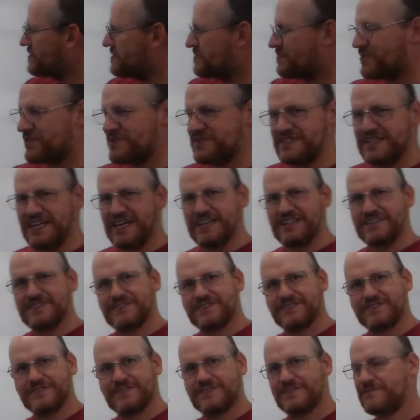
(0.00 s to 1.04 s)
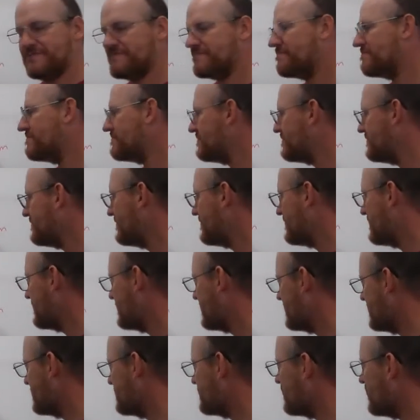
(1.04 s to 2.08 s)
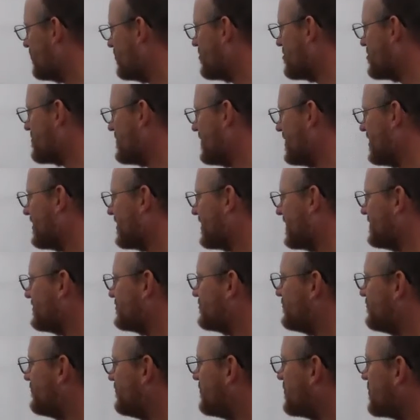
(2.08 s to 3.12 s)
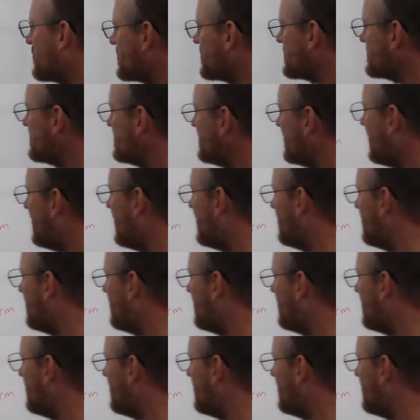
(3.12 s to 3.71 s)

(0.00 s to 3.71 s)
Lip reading: air is more dense. This warm air gets forced